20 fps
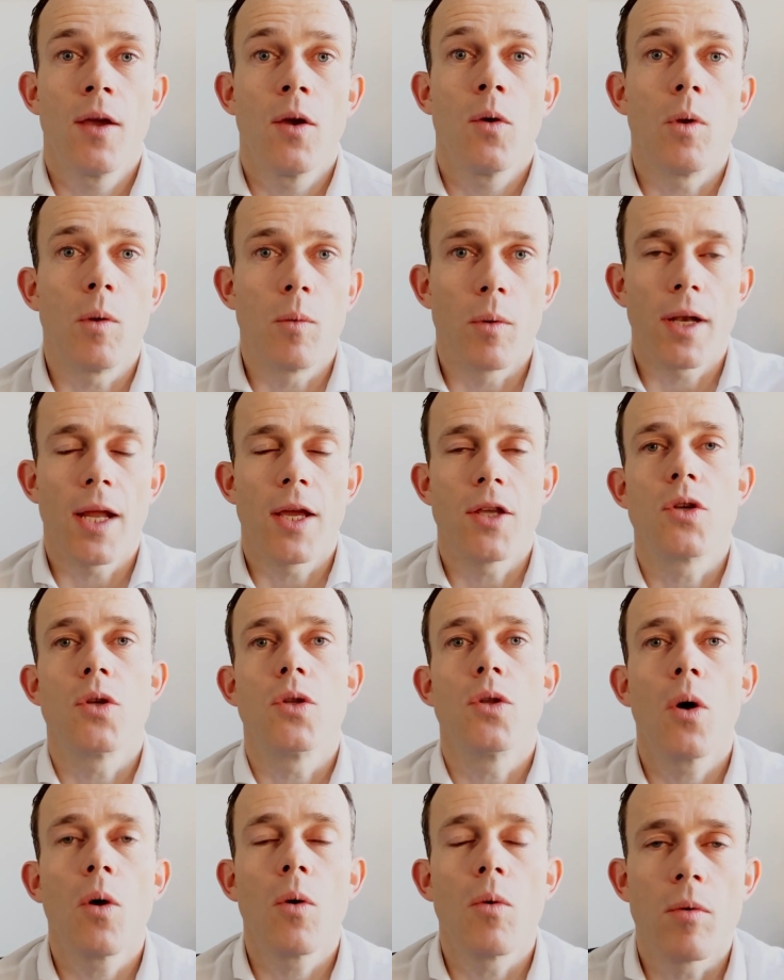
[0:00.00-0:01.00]
We will let you
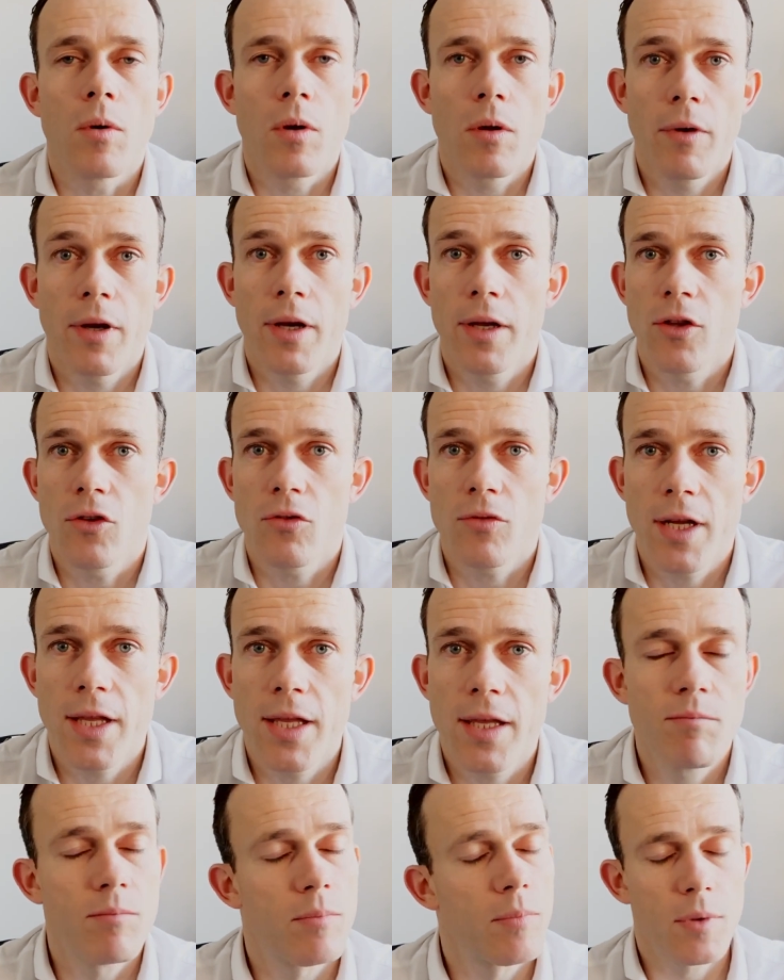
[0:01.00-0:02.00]
know when it is
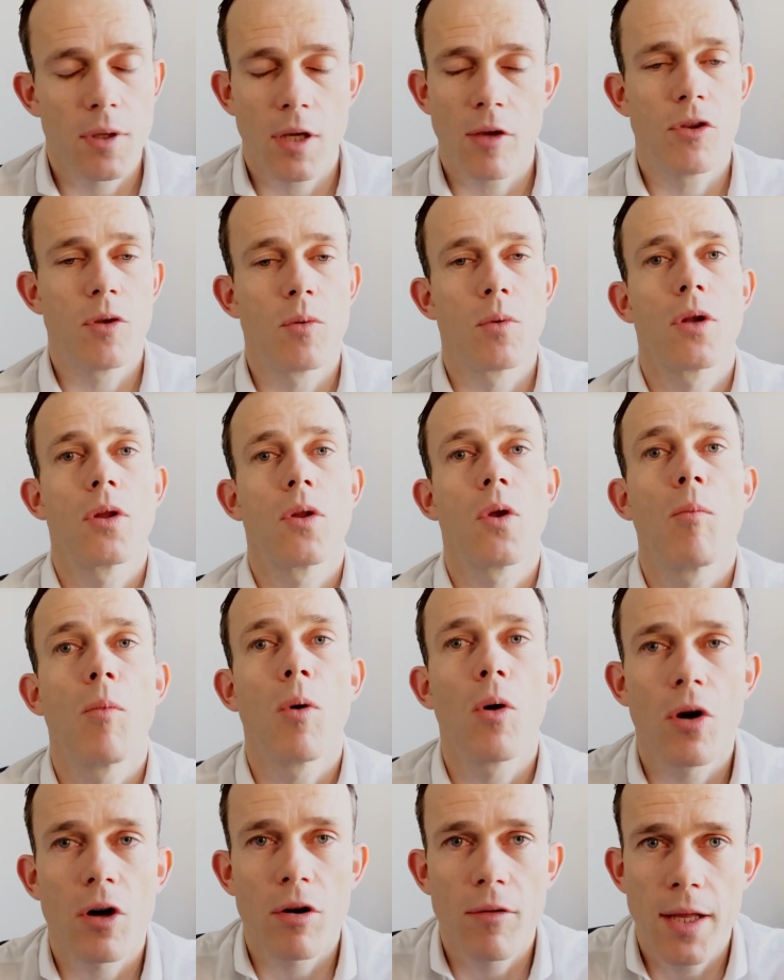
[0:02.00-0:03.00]
ready if you want to know
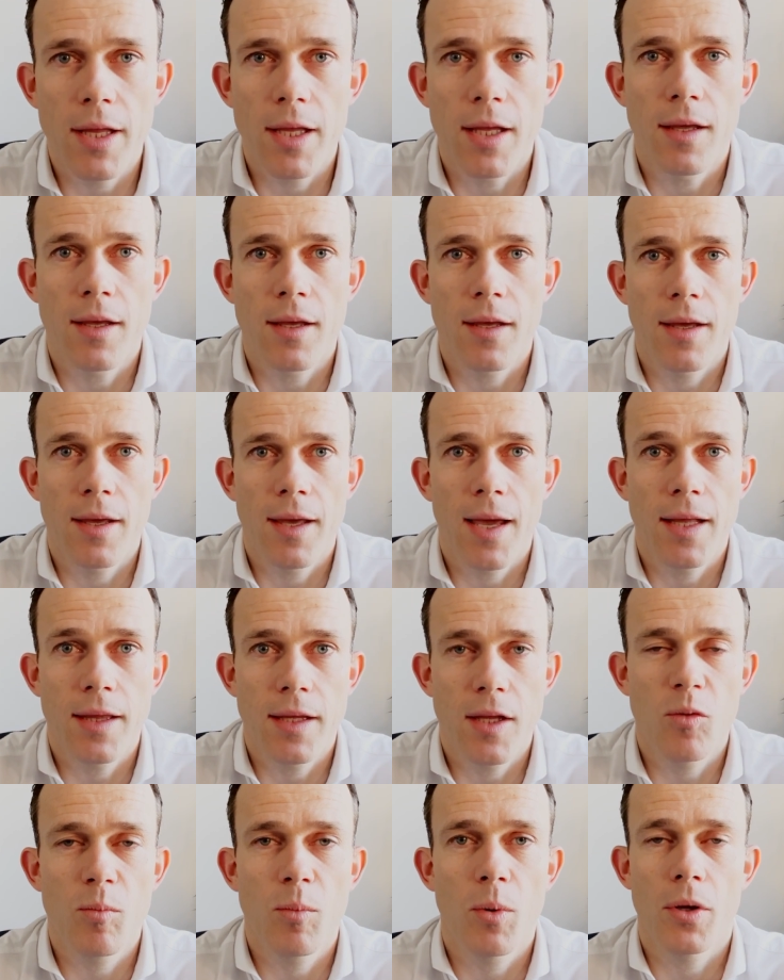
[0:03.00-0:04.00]
more already uh, at
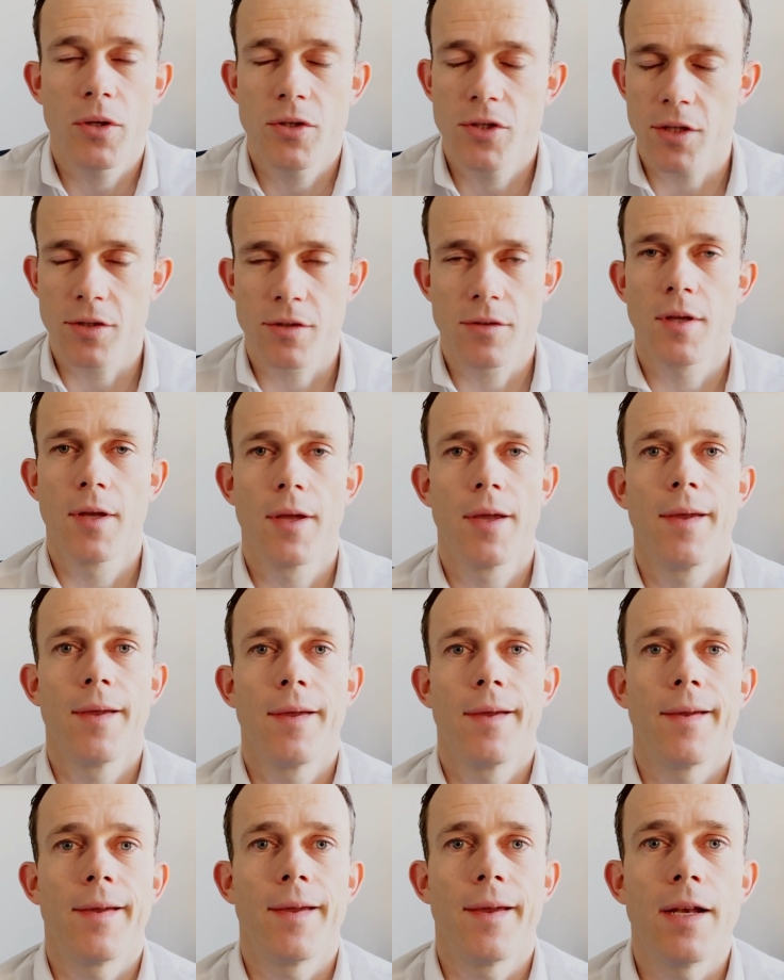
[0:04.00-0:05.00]
this point, just
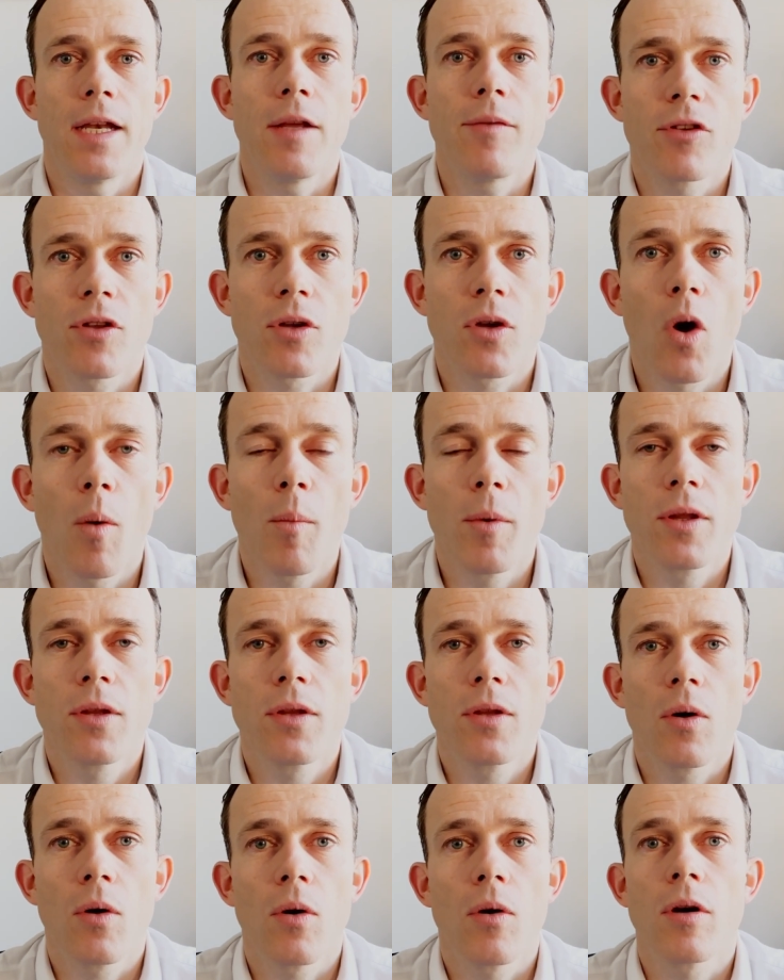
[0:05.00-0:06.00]
uh, leave us a
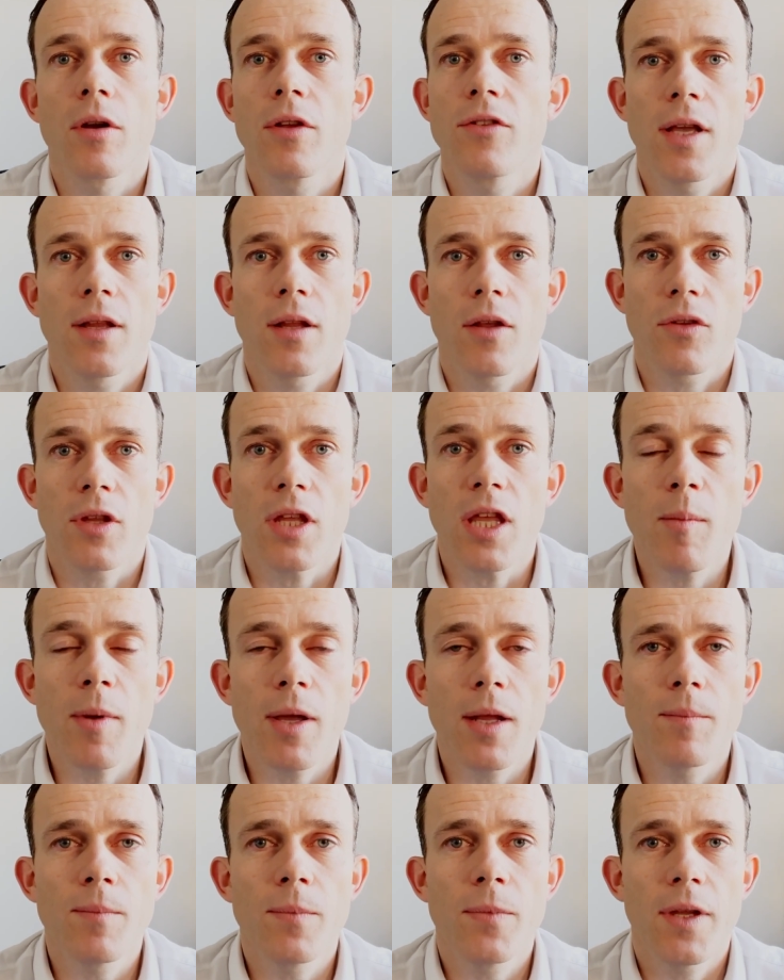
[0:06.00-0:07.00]
comment or send us an
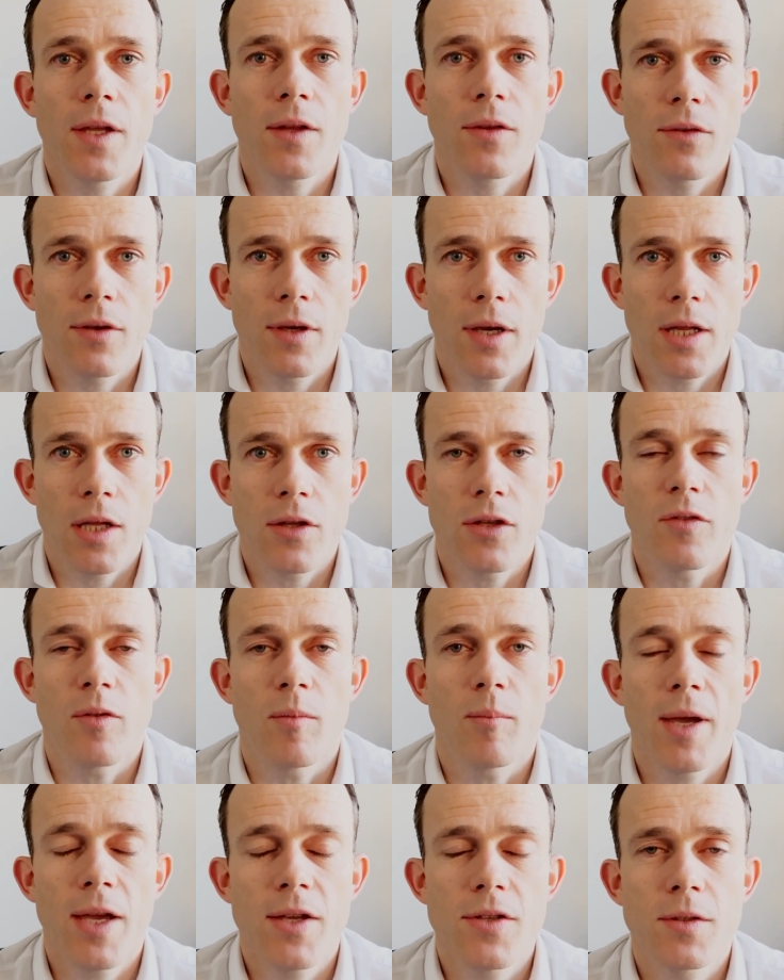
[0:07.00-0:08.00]
email. That's uh, that's
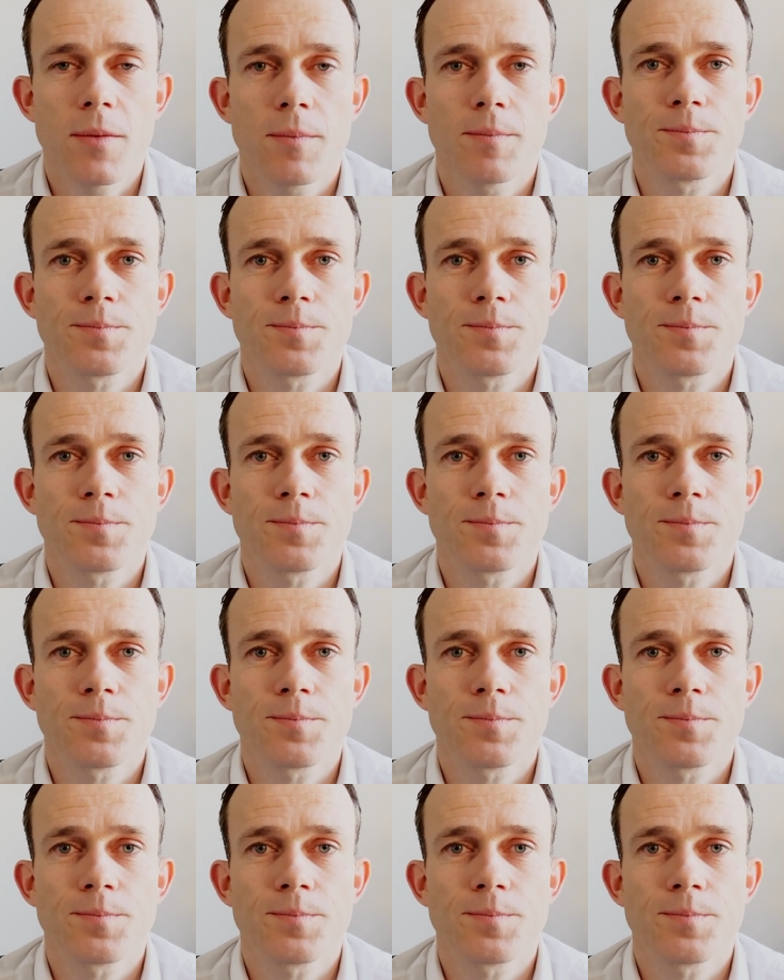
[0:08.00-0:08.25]
even best.